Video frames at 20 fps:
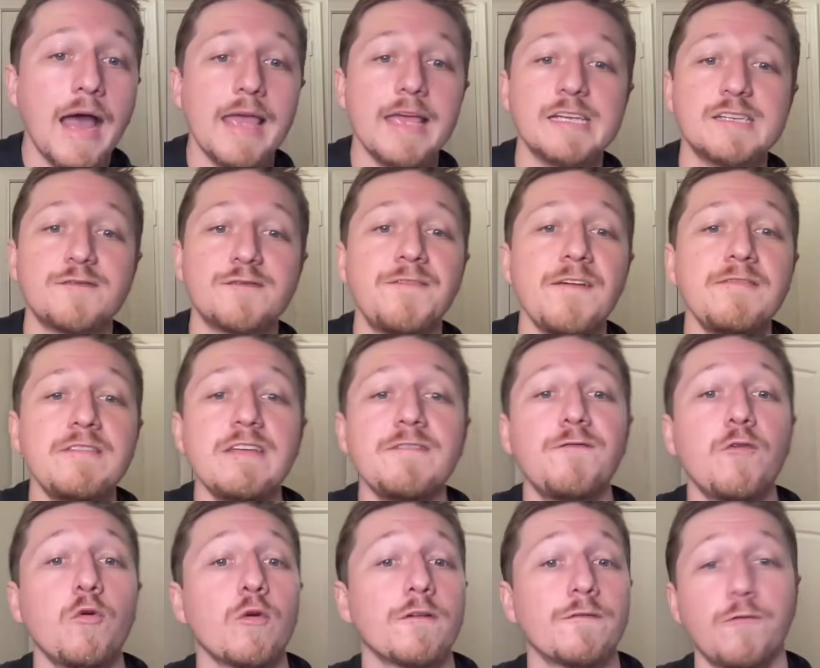is
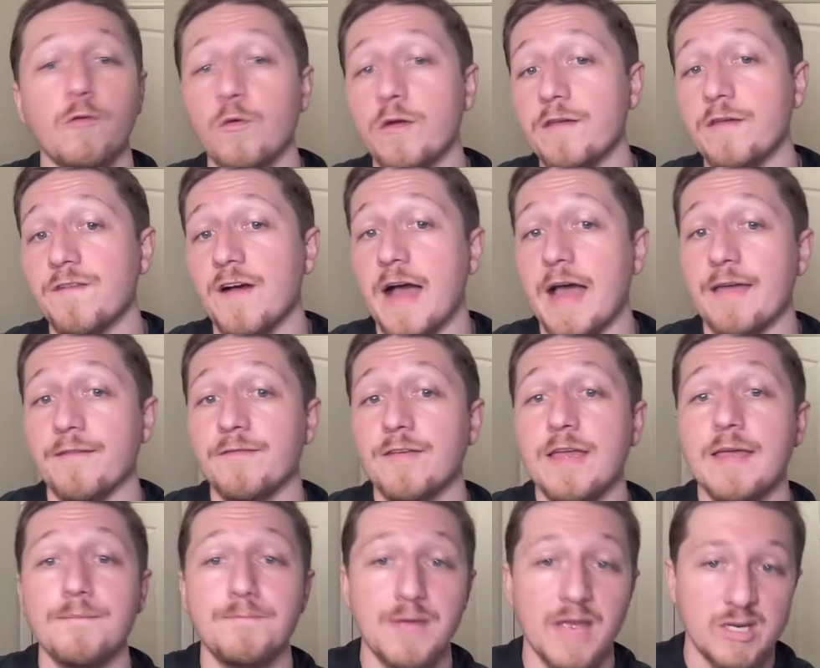54-45
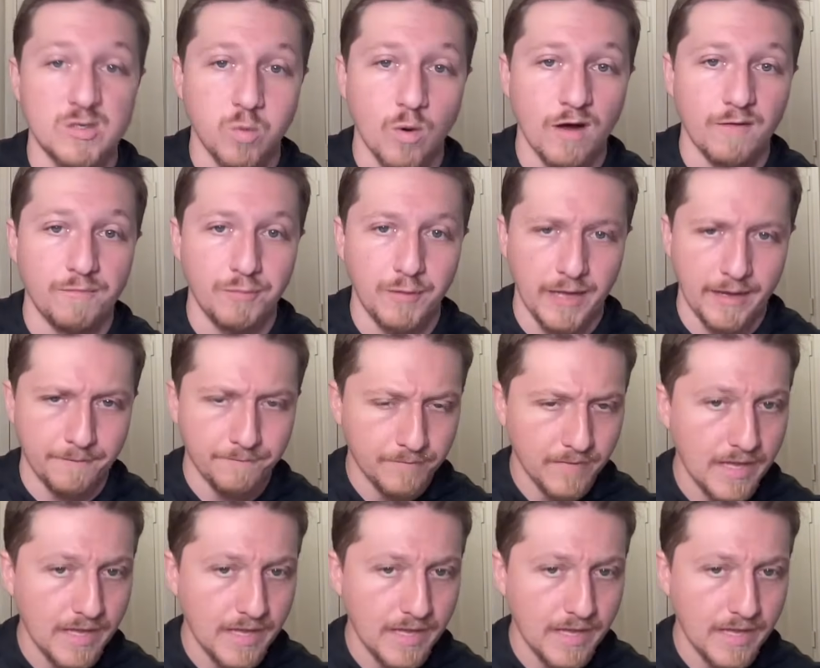in Big 12 play.